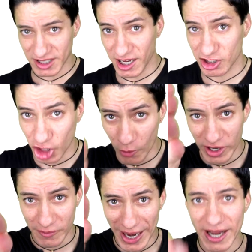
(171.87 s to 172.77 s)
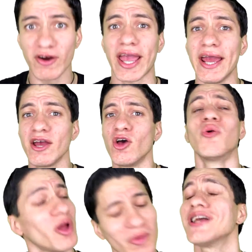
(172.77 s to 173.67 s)
luck, don't we, right? Okay,
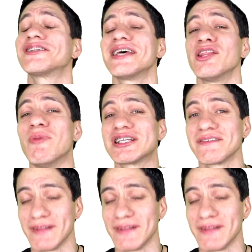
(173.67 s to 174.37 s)
we wish Zayn the best of